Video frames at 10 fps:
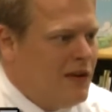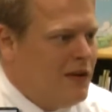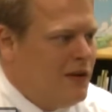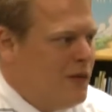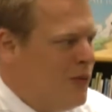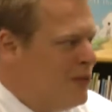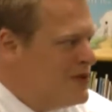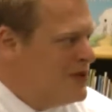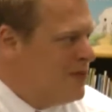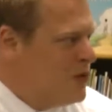you know, what
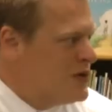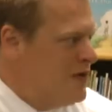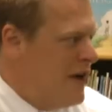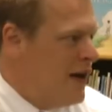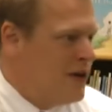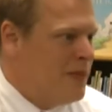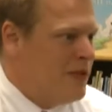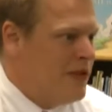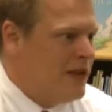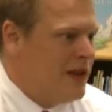was the most
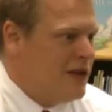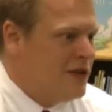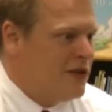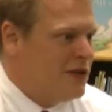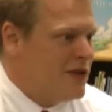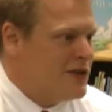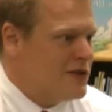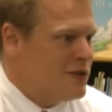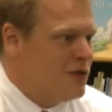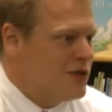valuable thing that you learned in
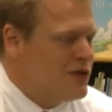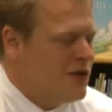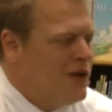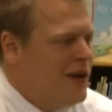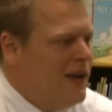school? So,